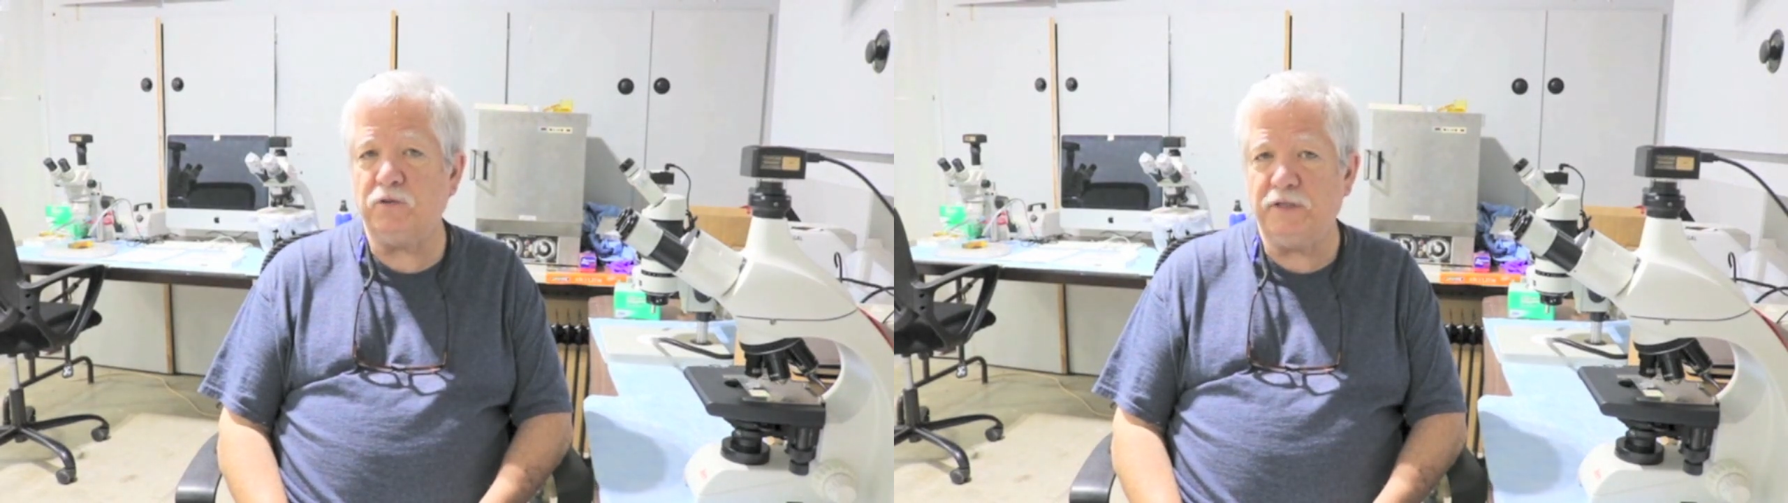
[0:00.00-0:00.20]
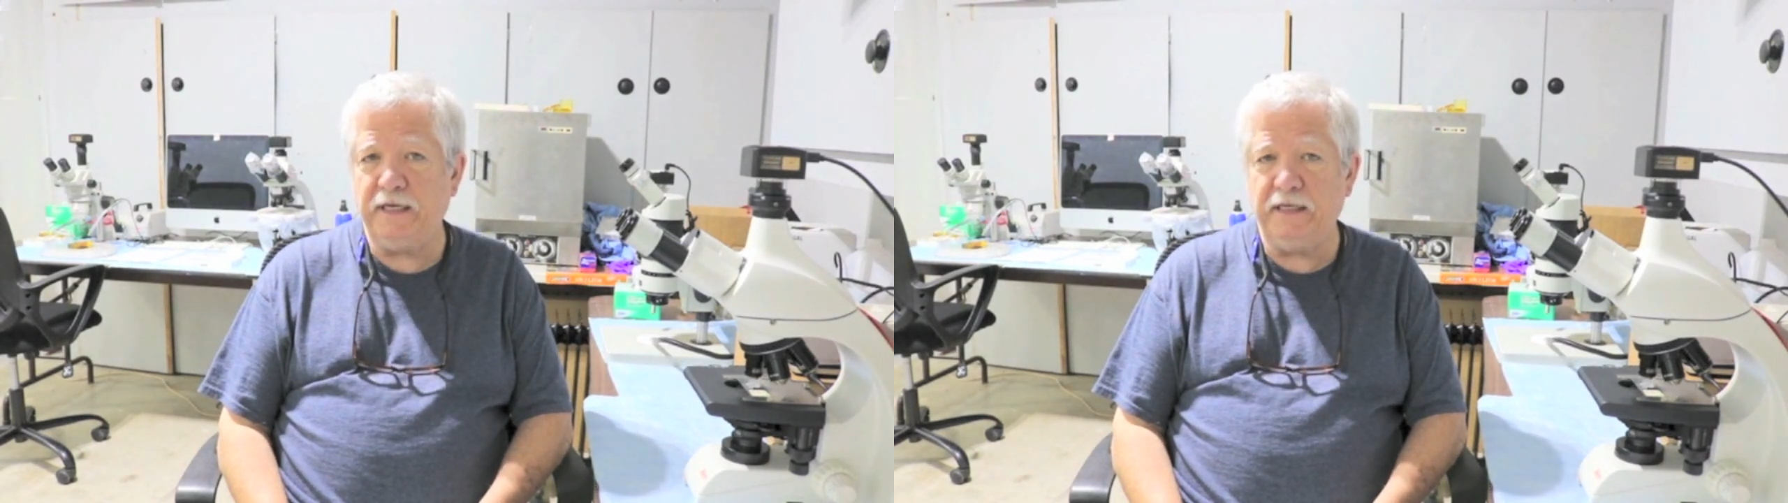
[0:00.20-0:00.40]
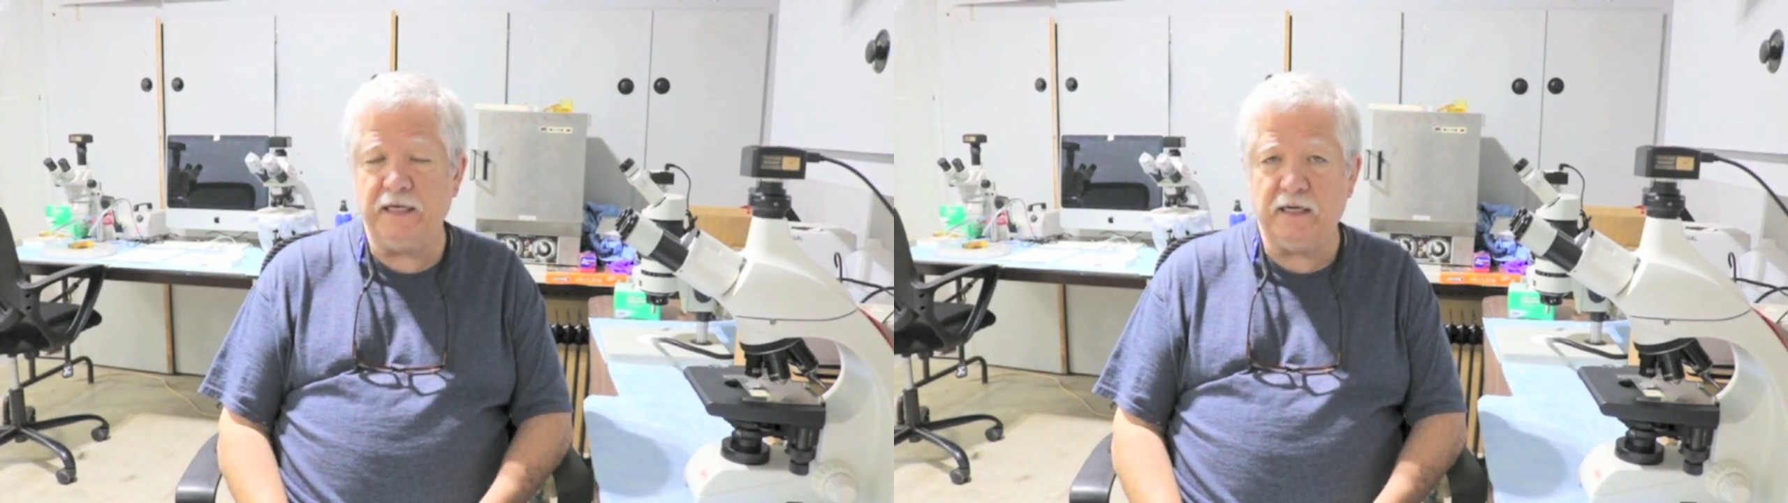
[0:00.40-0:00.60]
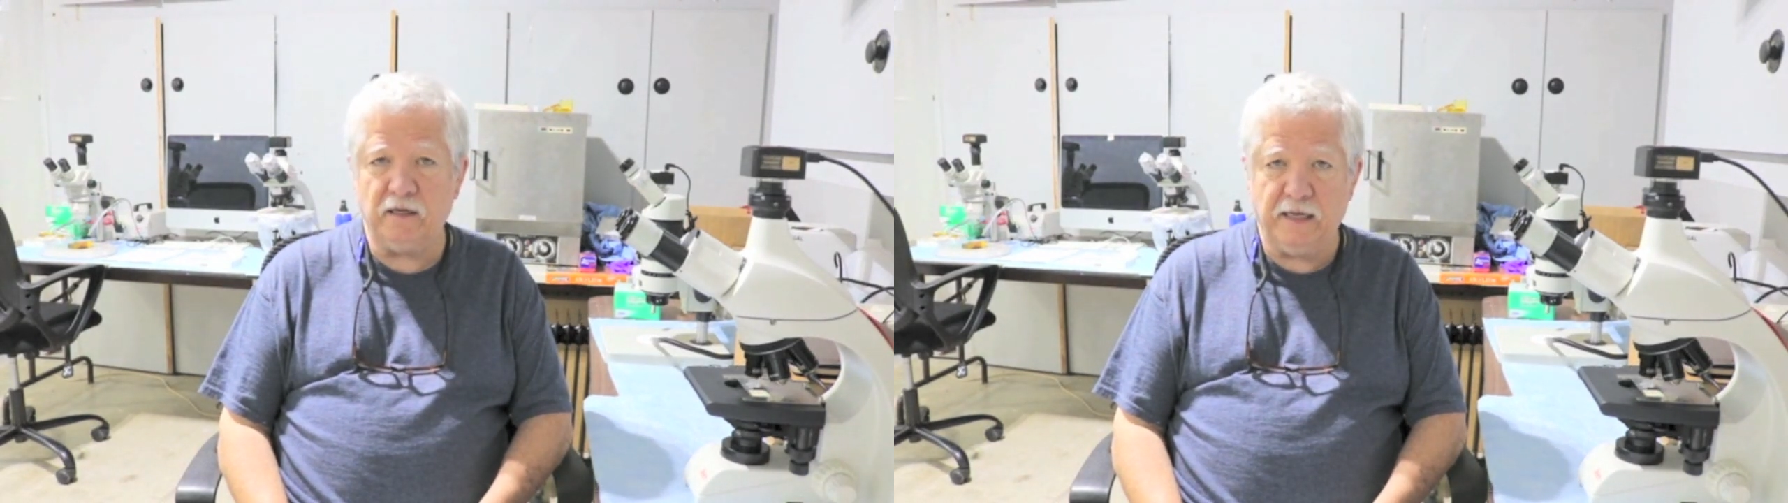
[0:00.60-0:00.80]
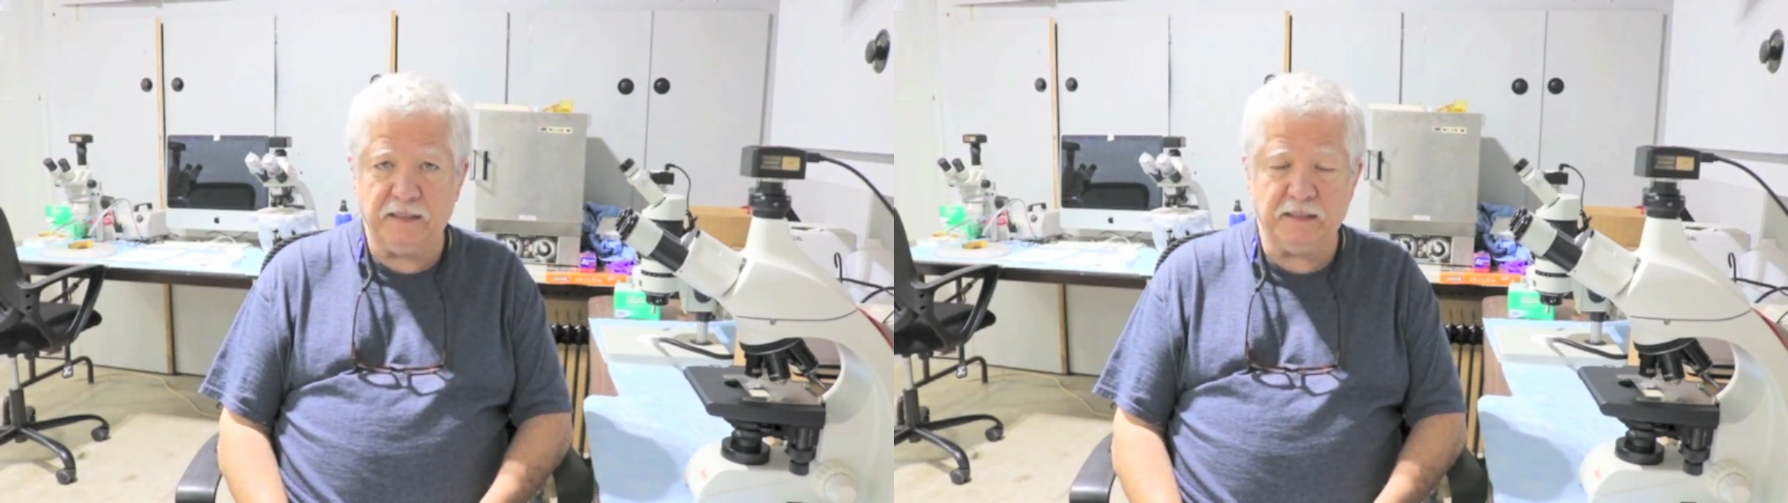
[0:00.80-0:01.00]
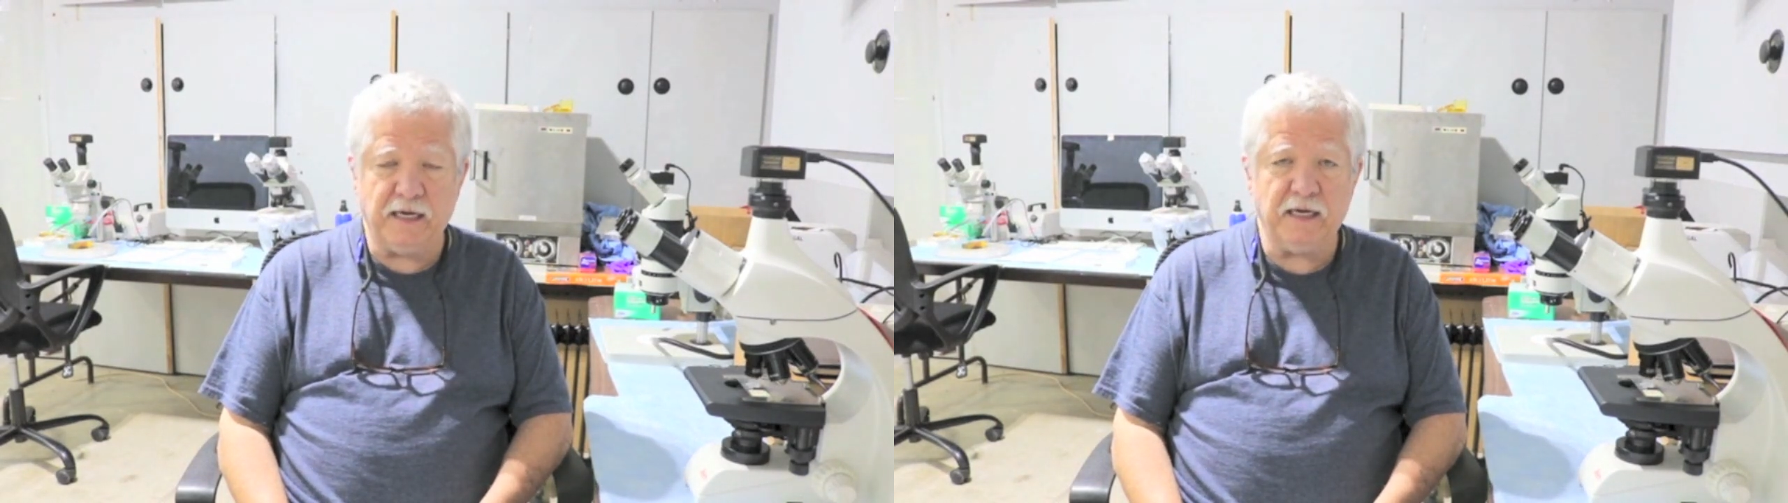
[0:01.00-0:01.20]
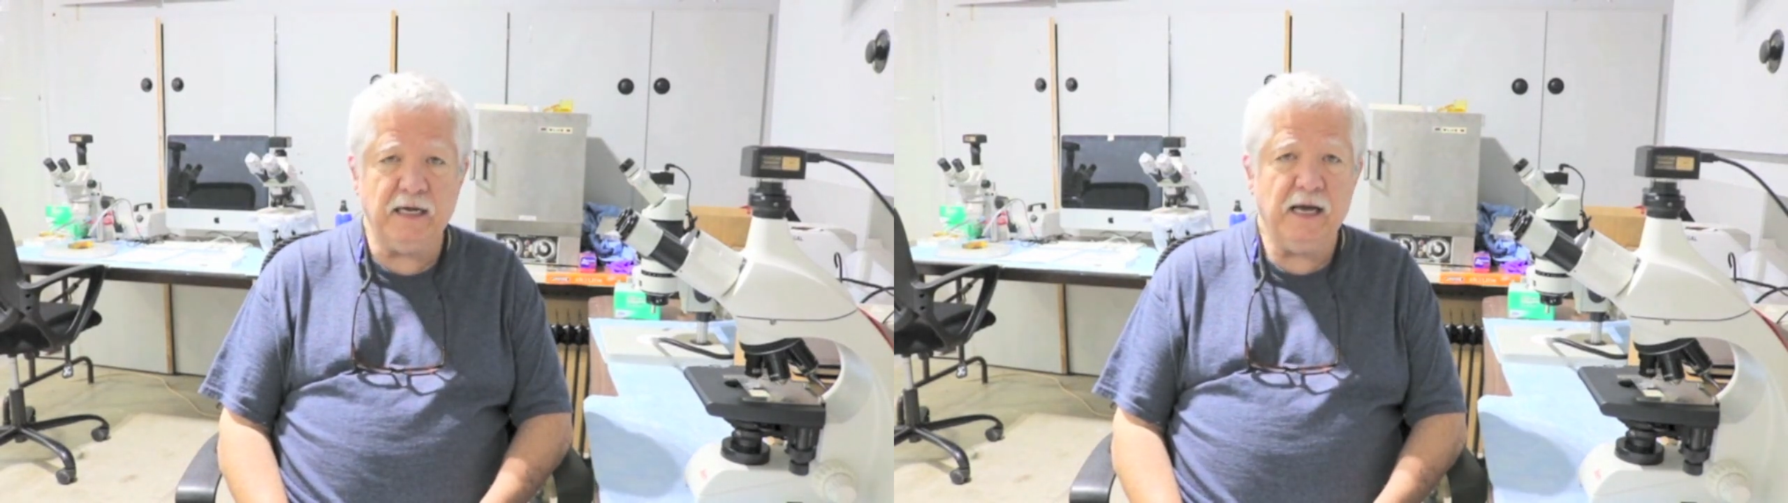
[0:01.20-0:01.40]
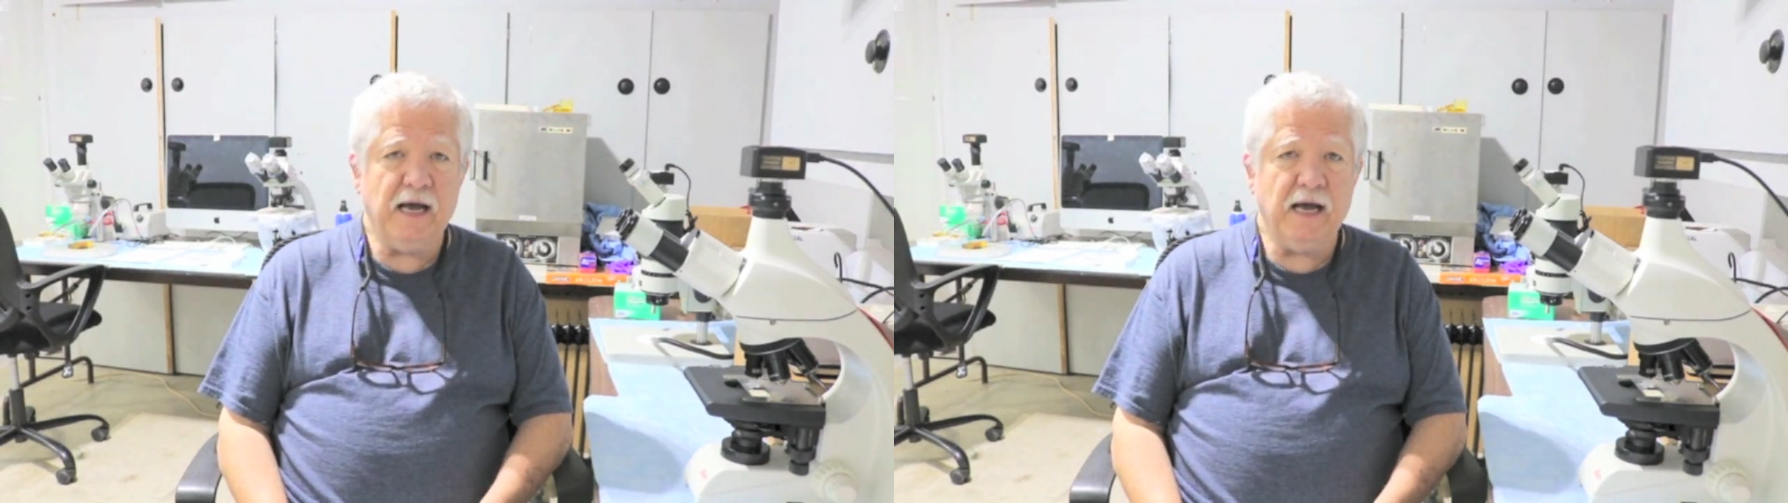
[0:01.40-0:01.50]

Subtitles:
routinely collecting